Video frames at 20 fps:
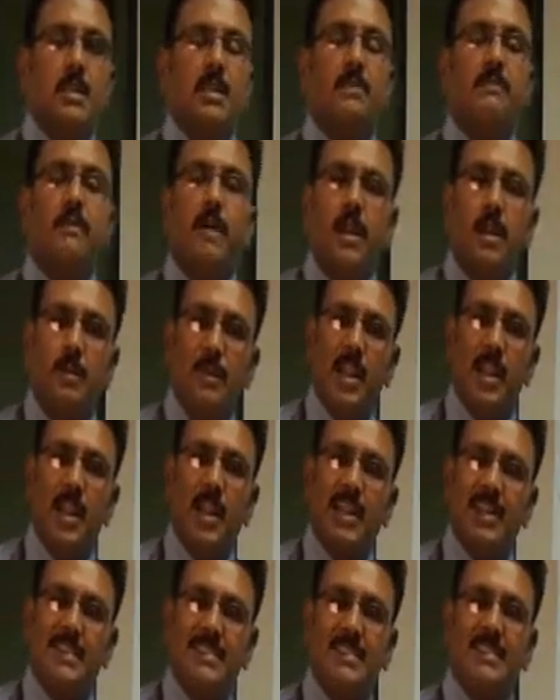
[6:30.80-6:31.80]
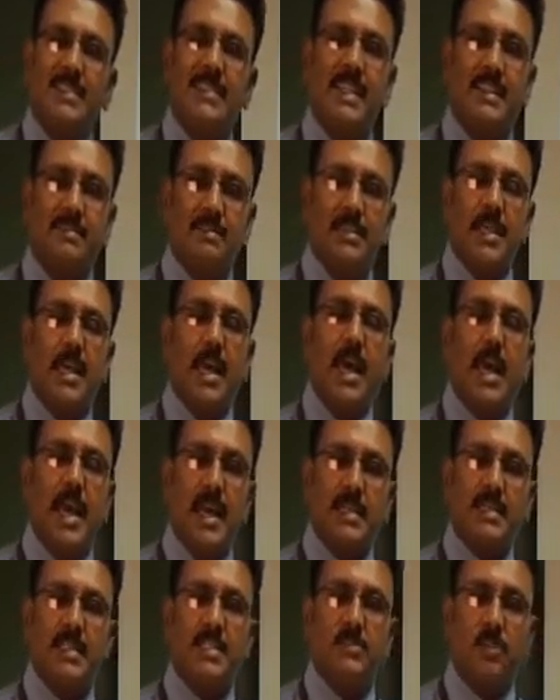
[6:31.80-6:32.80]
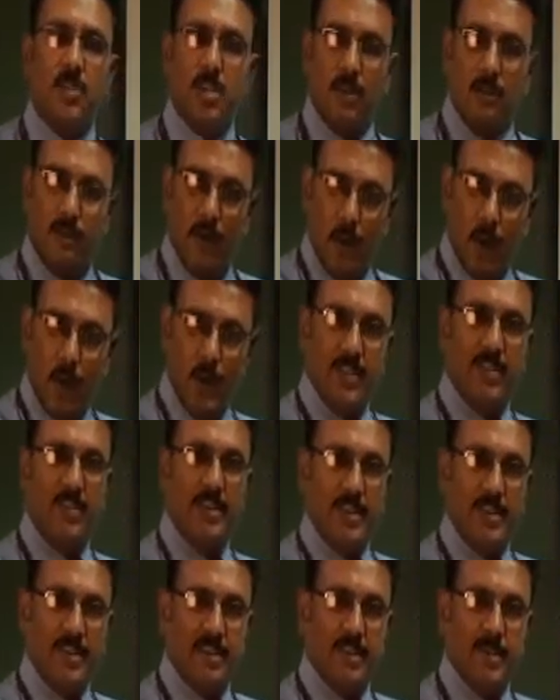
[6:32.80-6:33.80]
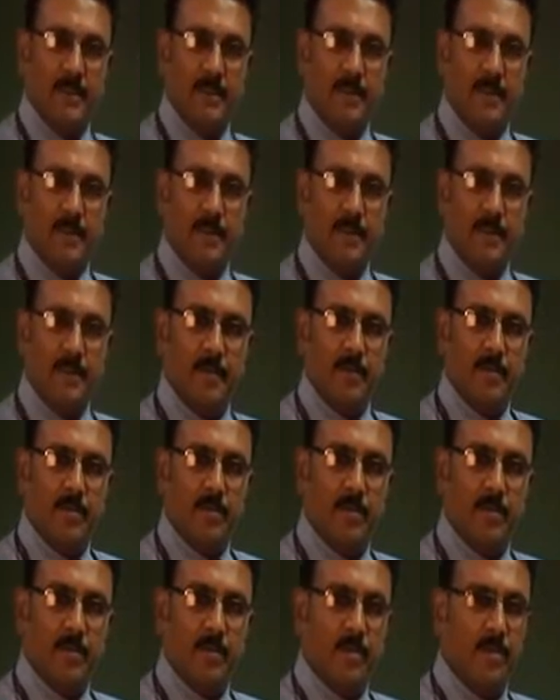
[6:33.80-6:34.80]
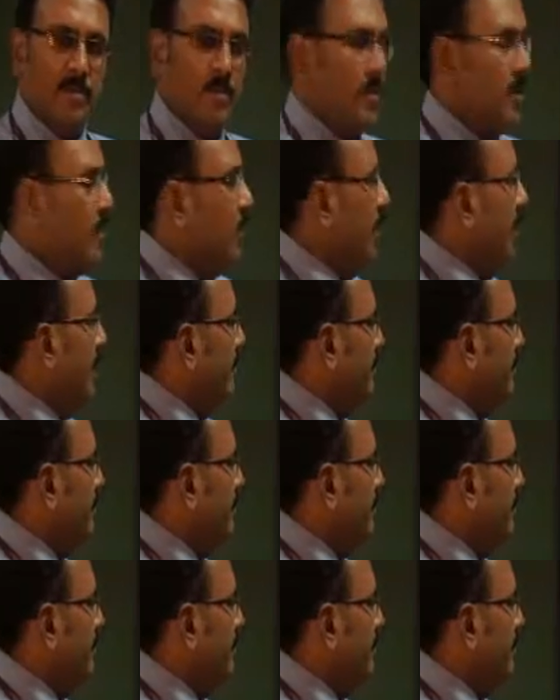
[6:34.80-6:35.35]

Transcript: the fundamental analysis gives the answers for the following things. You